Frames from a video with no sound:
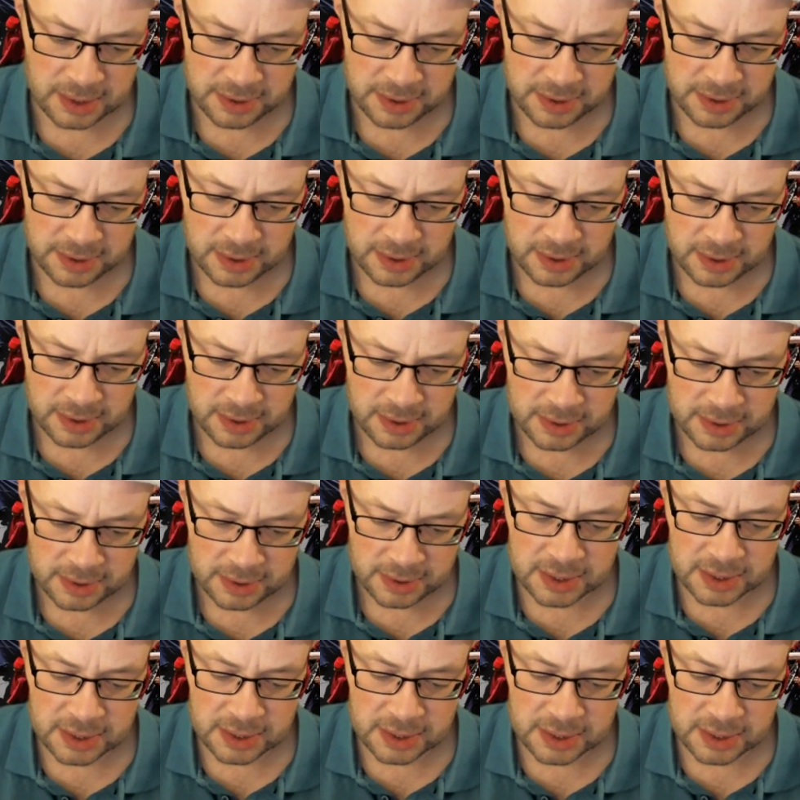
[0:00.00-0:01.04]
The addition
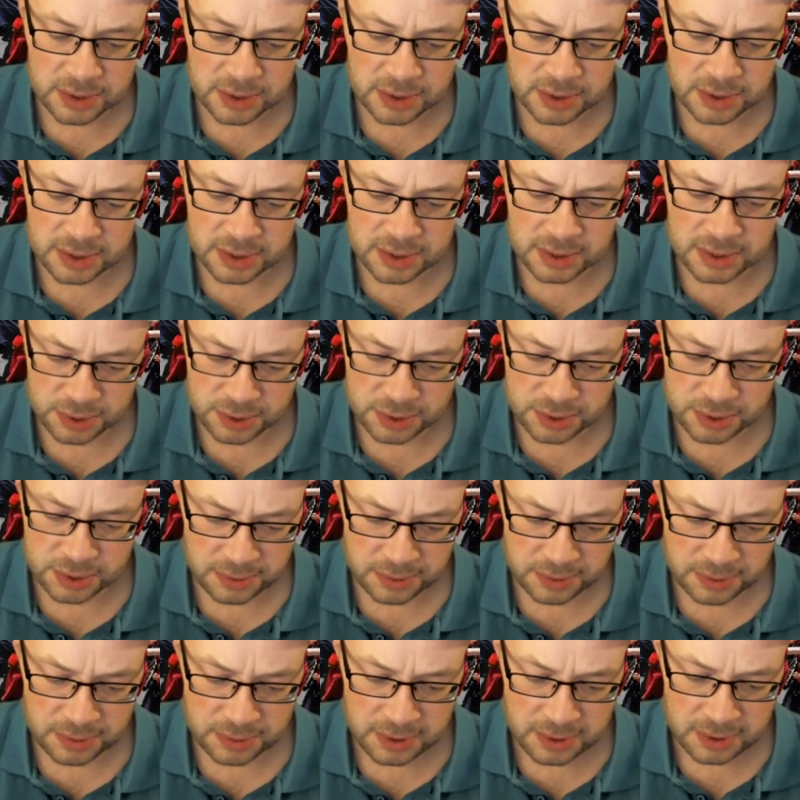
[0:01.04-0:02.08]
to the Tashahhud
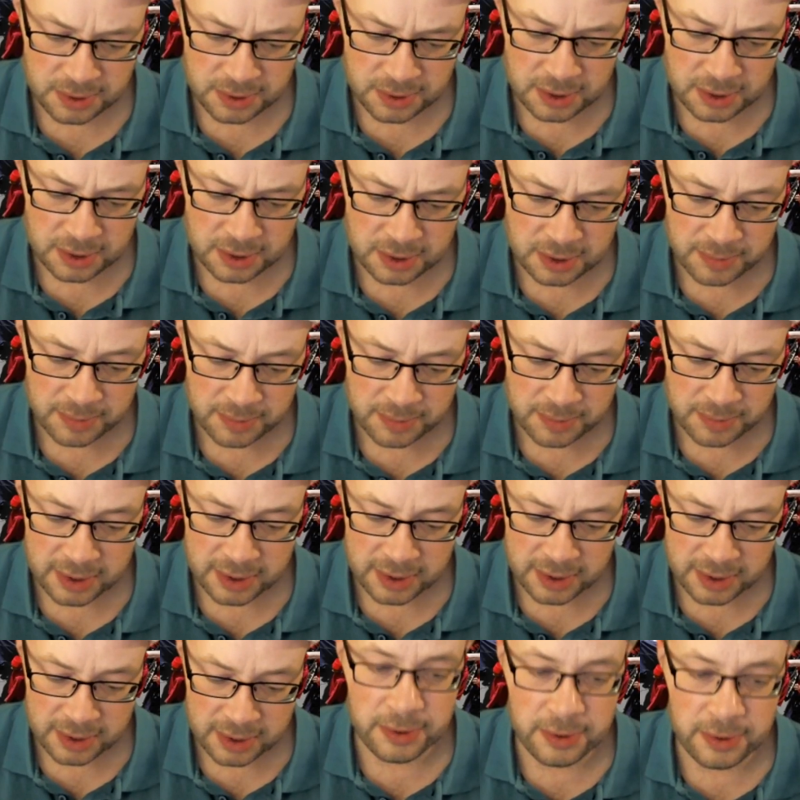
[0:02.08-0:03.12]
by
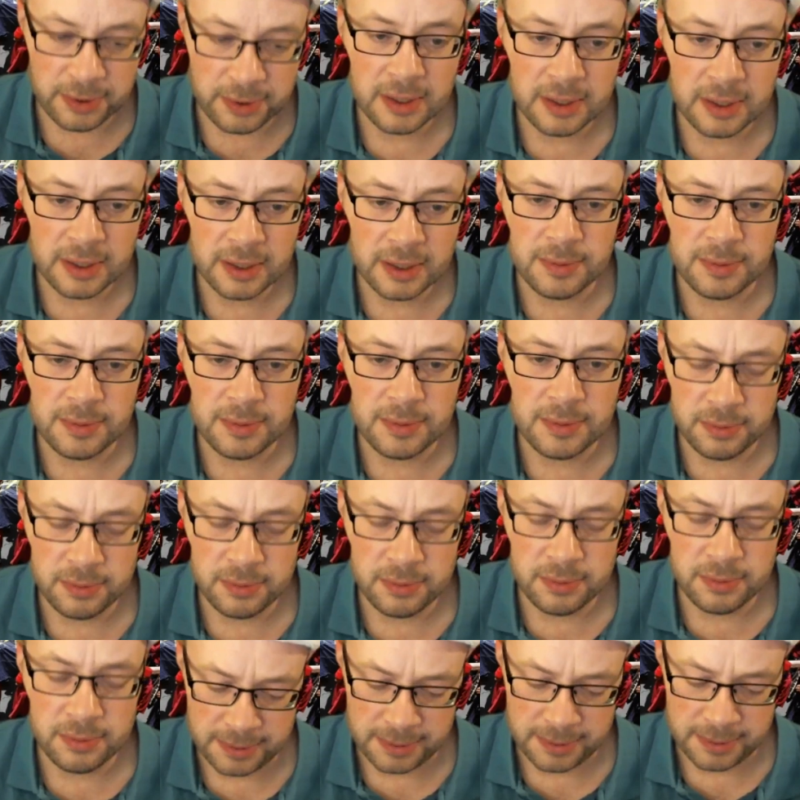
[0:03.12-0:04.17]
Abdullah ibn Umar.
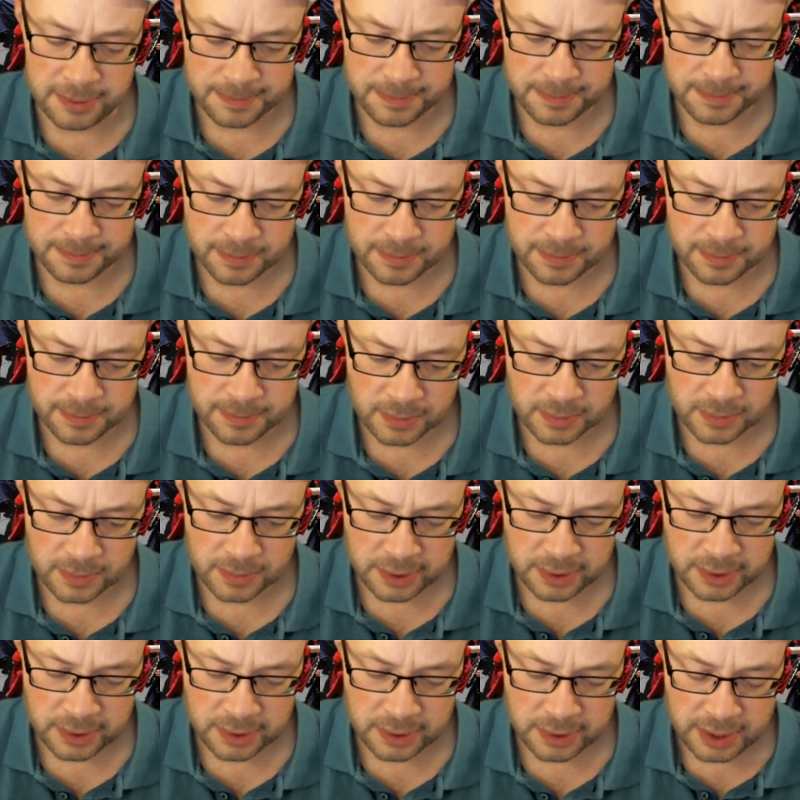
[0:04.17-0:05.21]

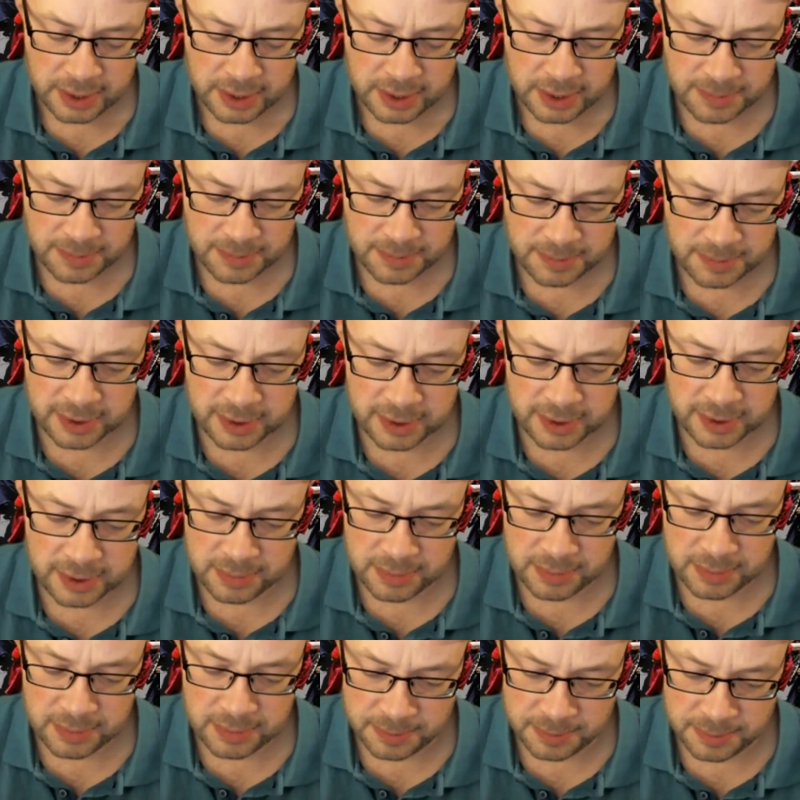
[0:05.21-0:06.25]
Abdullah ibn
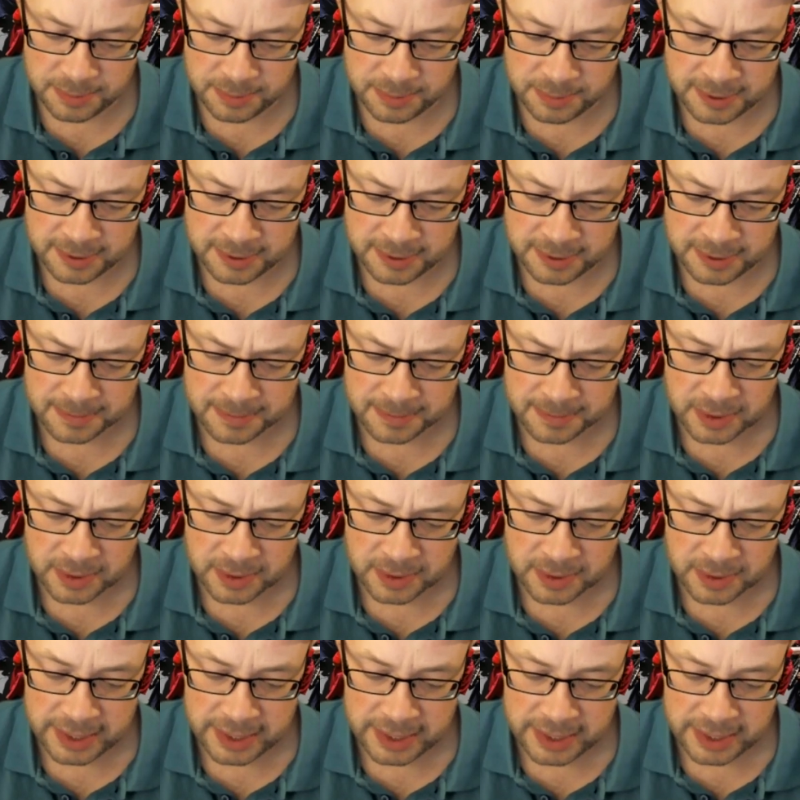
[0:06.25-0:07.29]
Umar
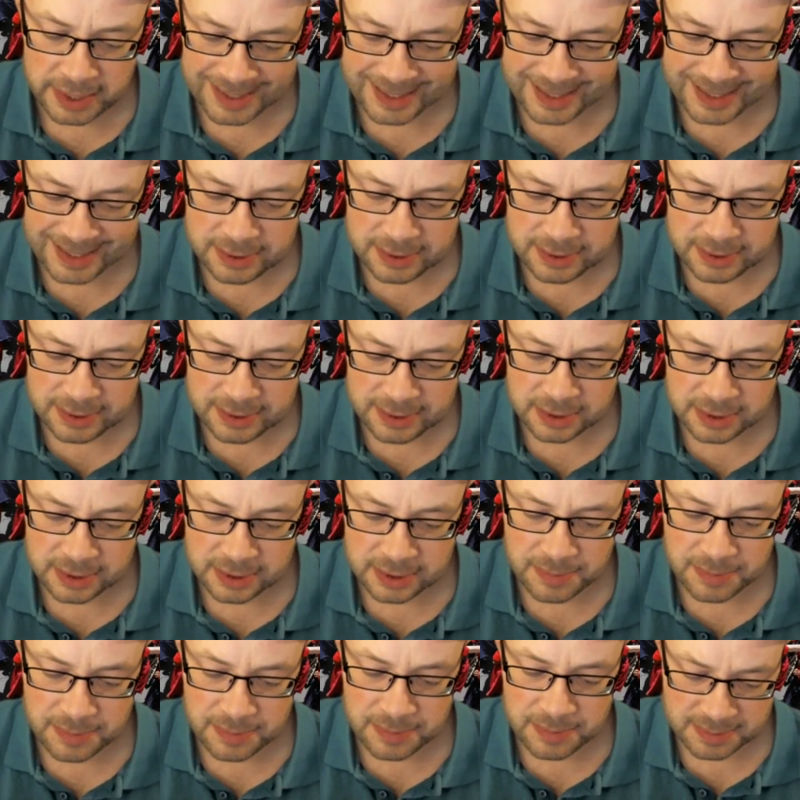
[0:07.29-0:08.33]
added the
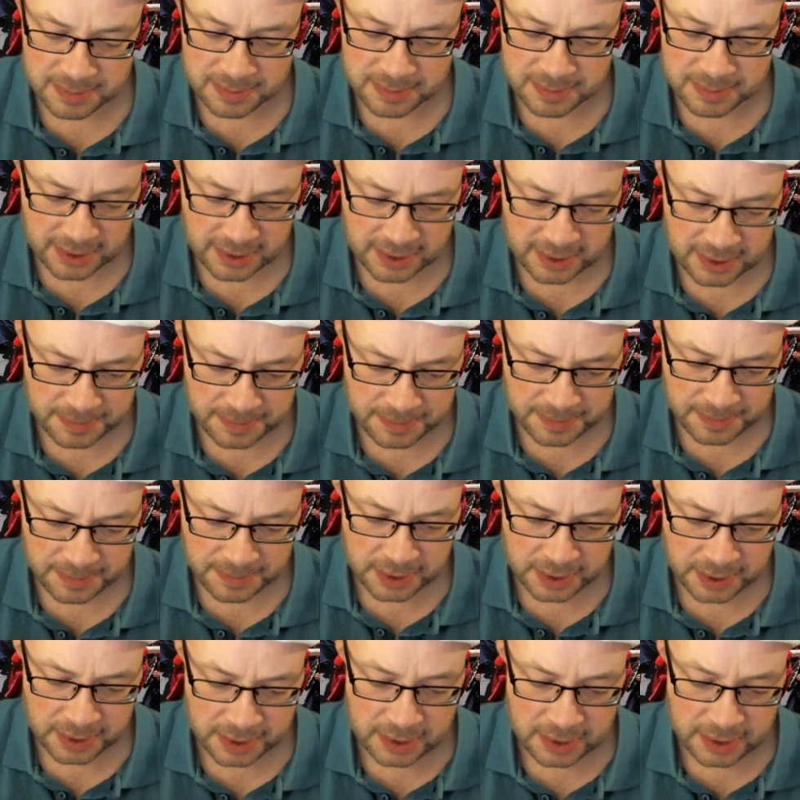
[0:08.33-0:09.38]
Basmalah
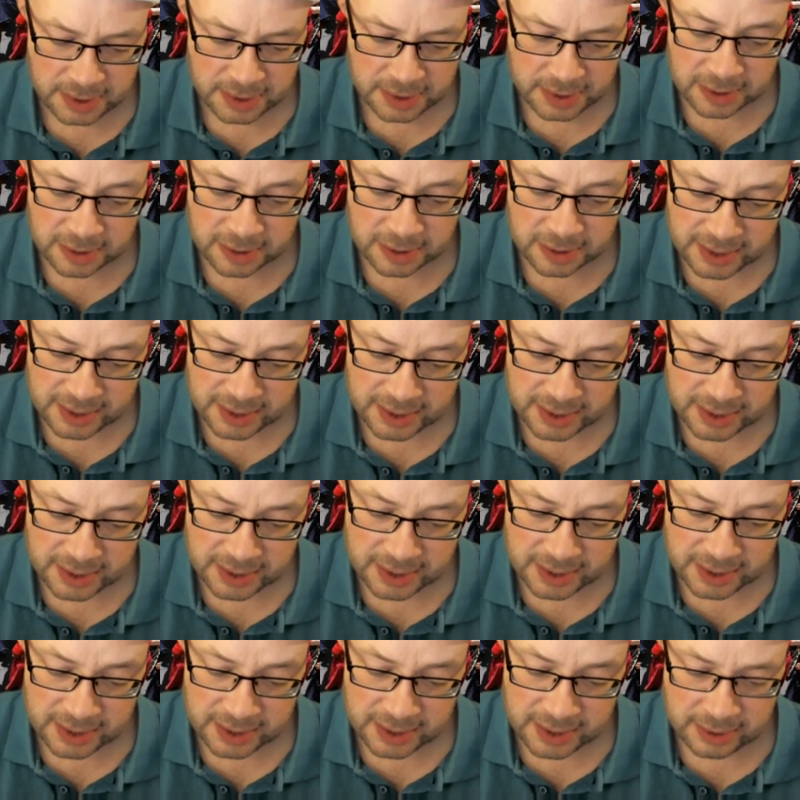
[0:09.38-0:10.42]
at the beginning of
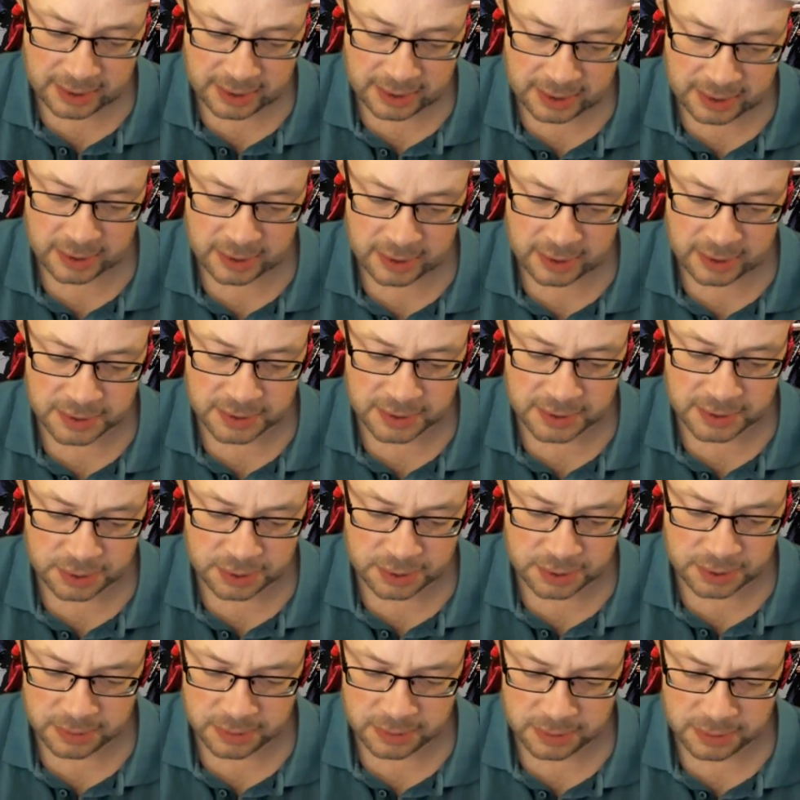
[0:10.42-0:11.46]
the Tashahhud.
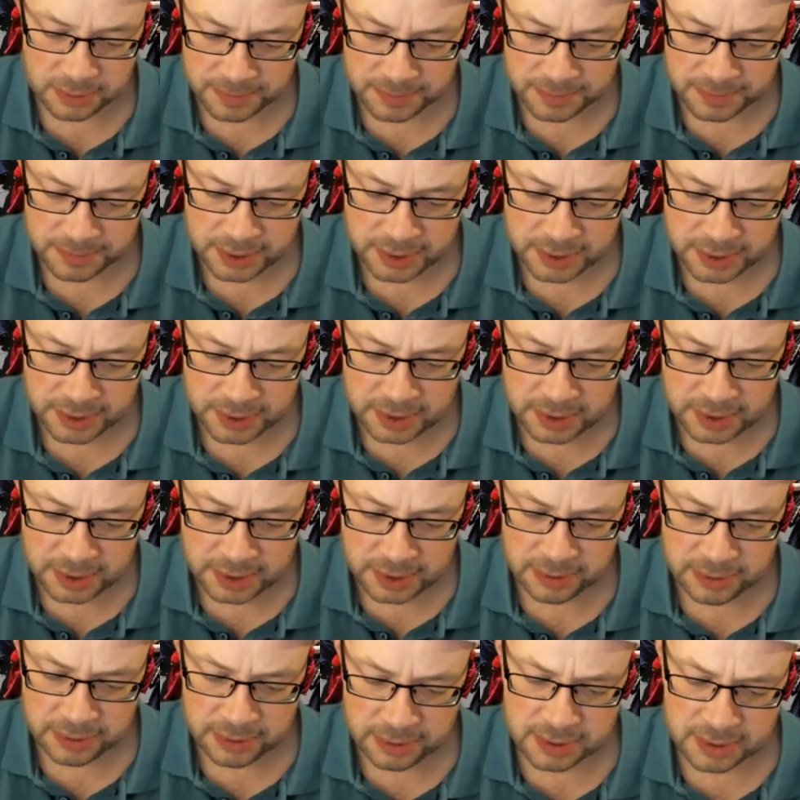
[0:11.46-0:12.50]
He also
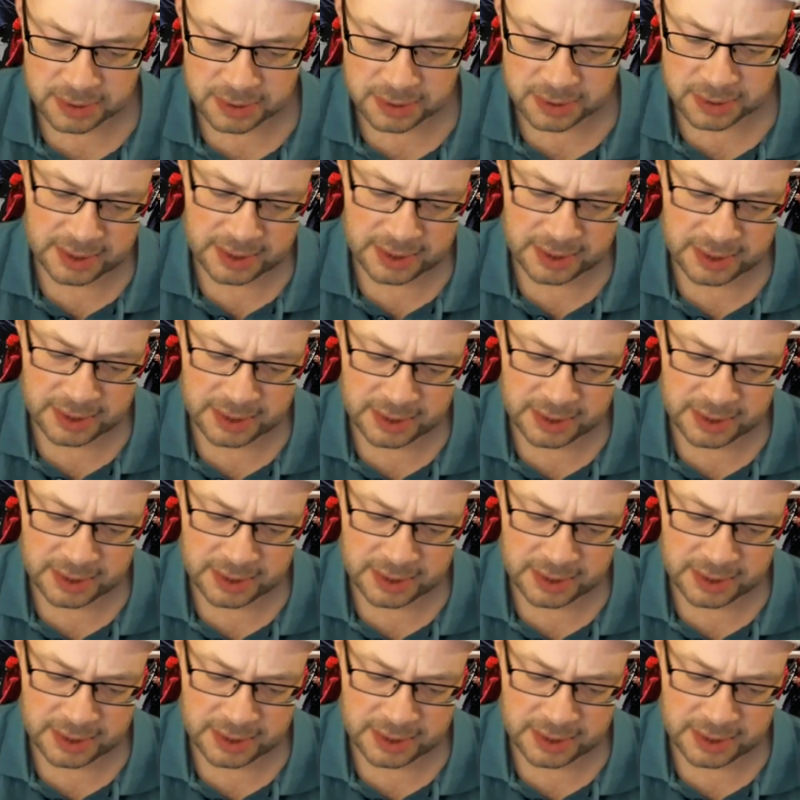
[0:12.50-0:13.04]
added to